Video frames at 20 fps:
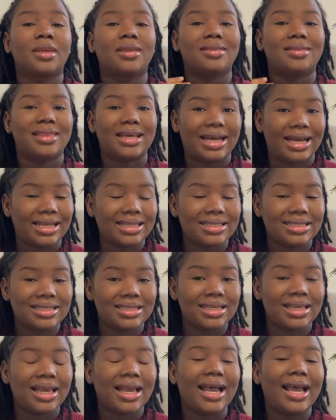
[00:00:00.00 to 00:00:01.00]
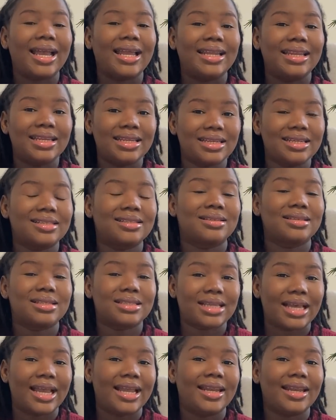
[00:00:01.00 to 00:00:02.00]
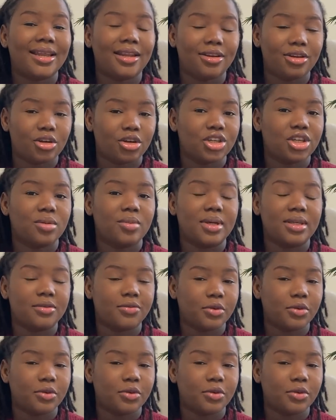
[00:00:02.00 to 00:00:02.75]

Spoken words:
that I needed to sign a document